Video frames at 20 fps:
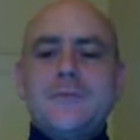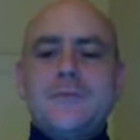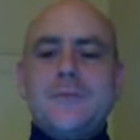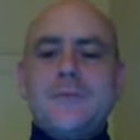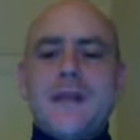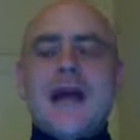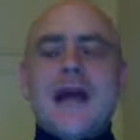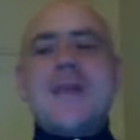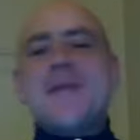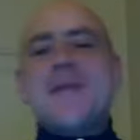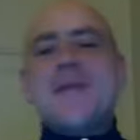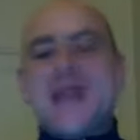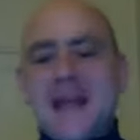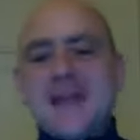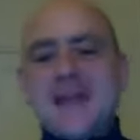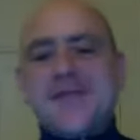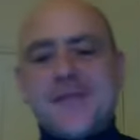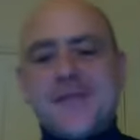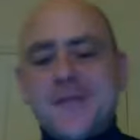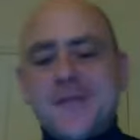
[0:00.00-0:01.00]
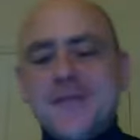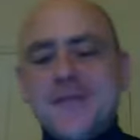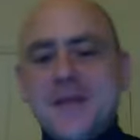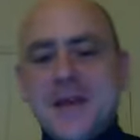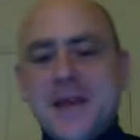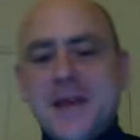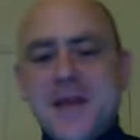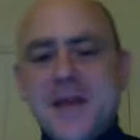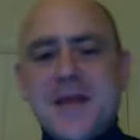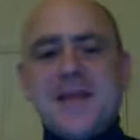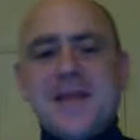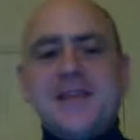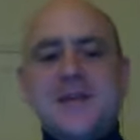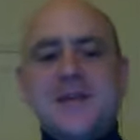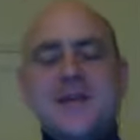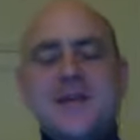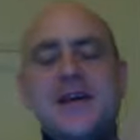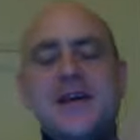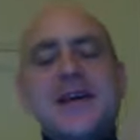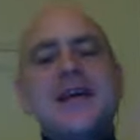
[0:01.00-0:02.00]
I meant like for me. And then I was
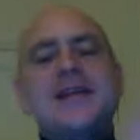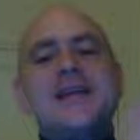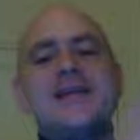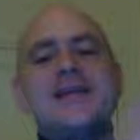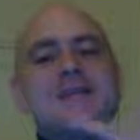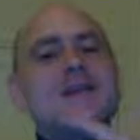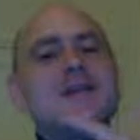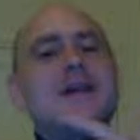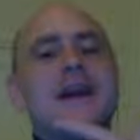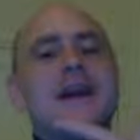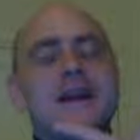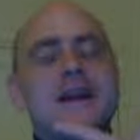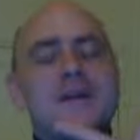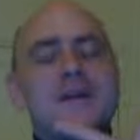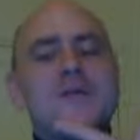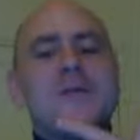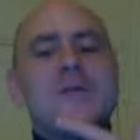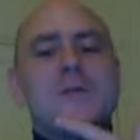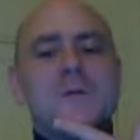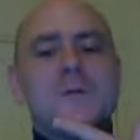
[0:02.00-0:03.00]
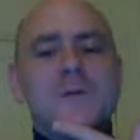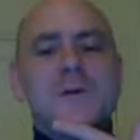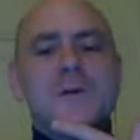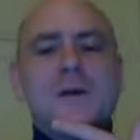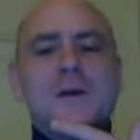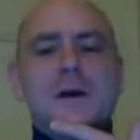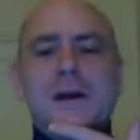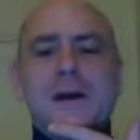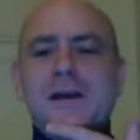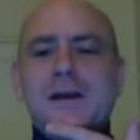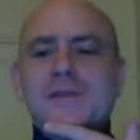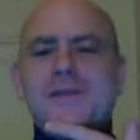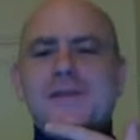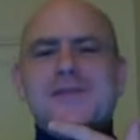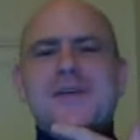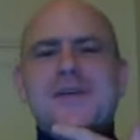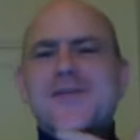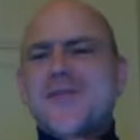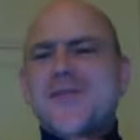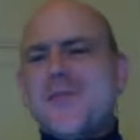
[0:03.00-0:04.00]
thinking, kids, okay, cool. There's
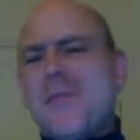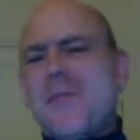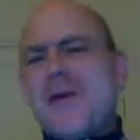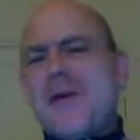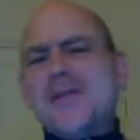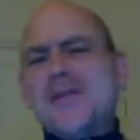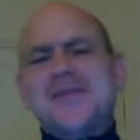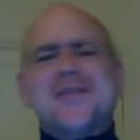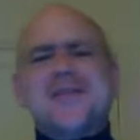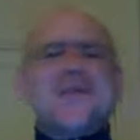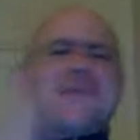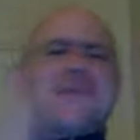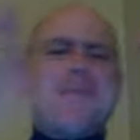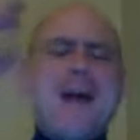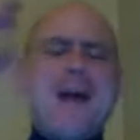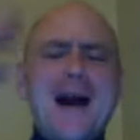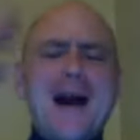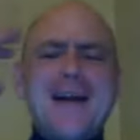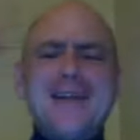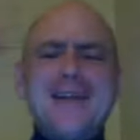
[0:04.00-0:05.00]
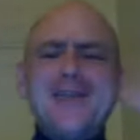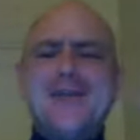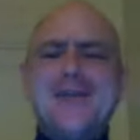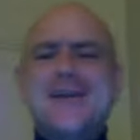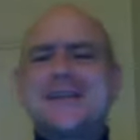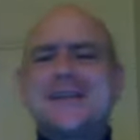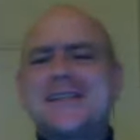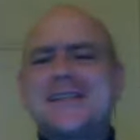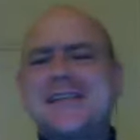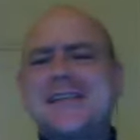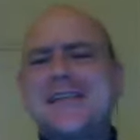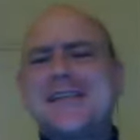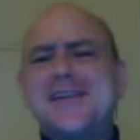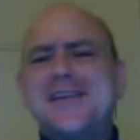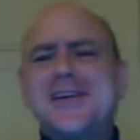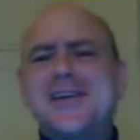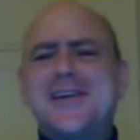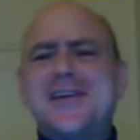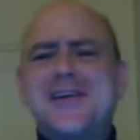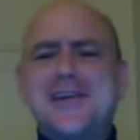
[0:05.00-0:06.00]
also parts of the body you can teach
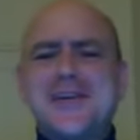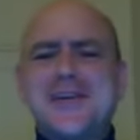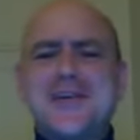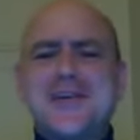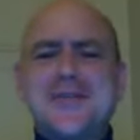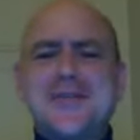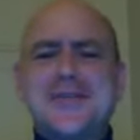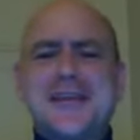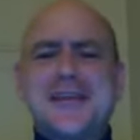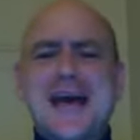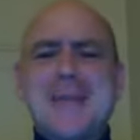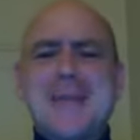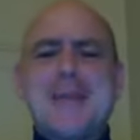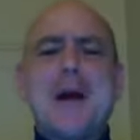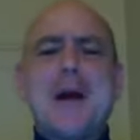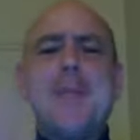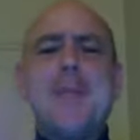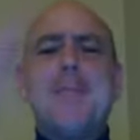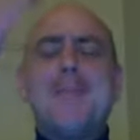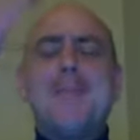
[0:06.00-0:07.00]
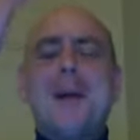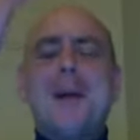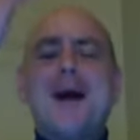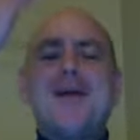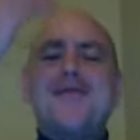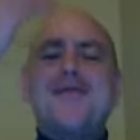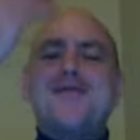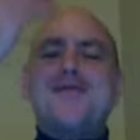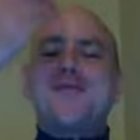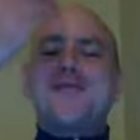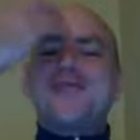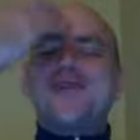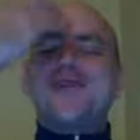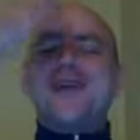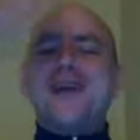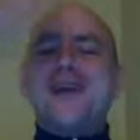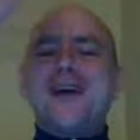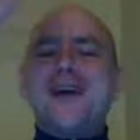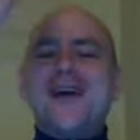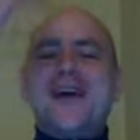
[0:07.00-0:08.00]
here, tap above
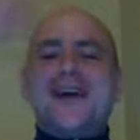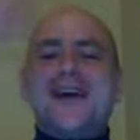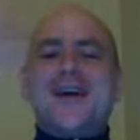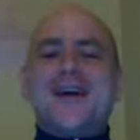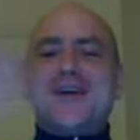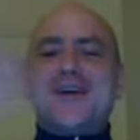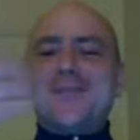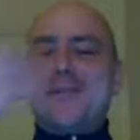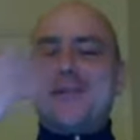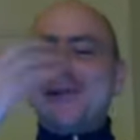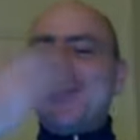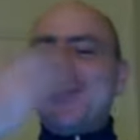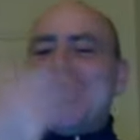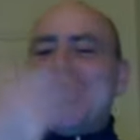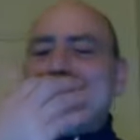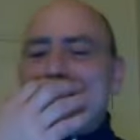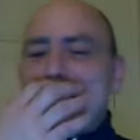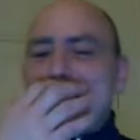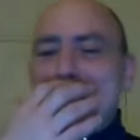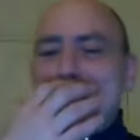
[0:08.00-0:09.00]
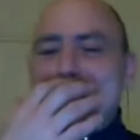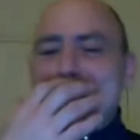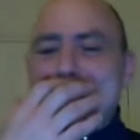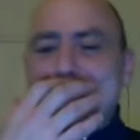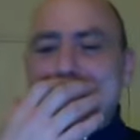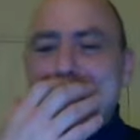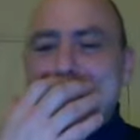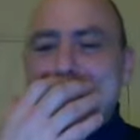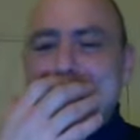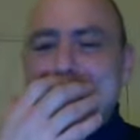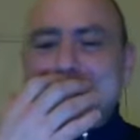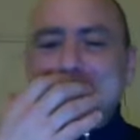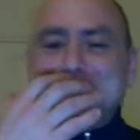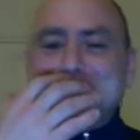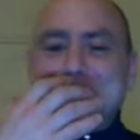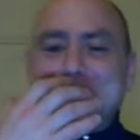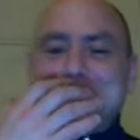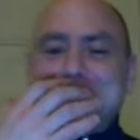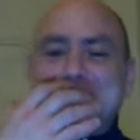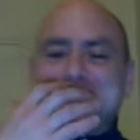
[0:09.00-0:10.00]
below your
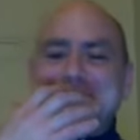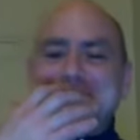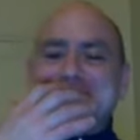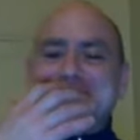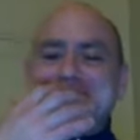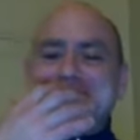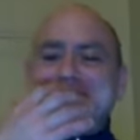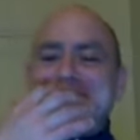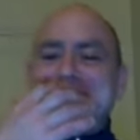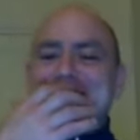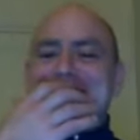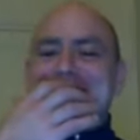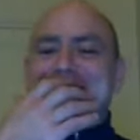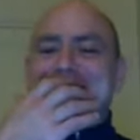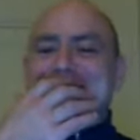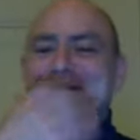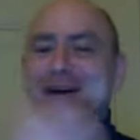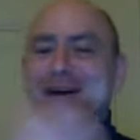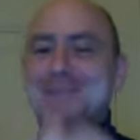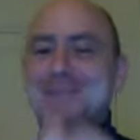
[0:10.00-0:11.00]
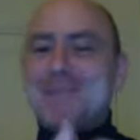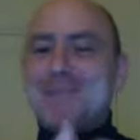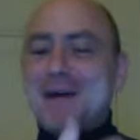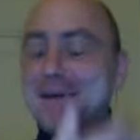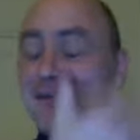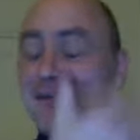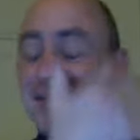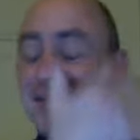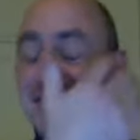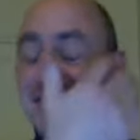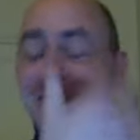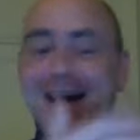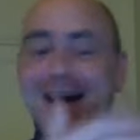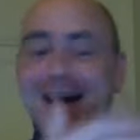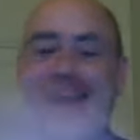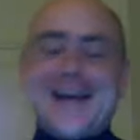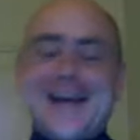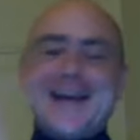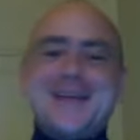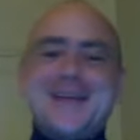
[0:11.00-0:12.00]
nose, above your
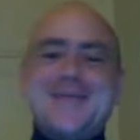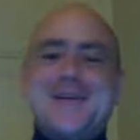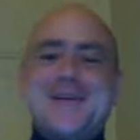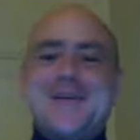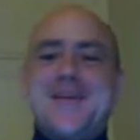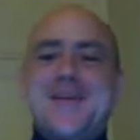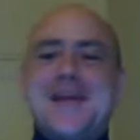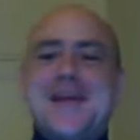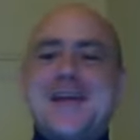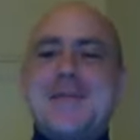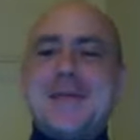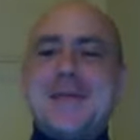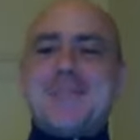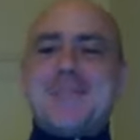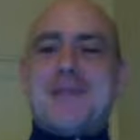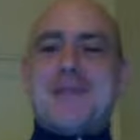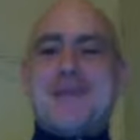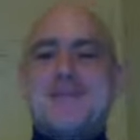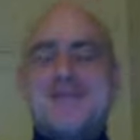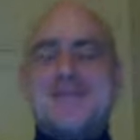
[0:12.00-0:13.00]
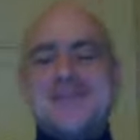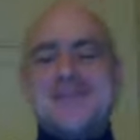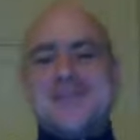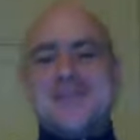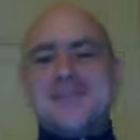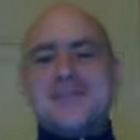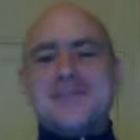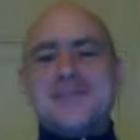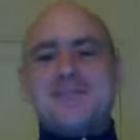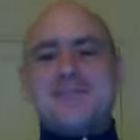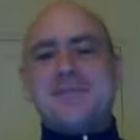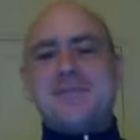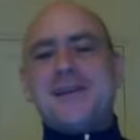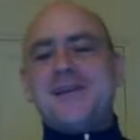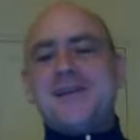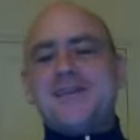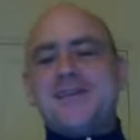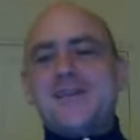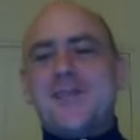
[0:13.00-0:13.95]
eye. I mean, think about prepositions of place.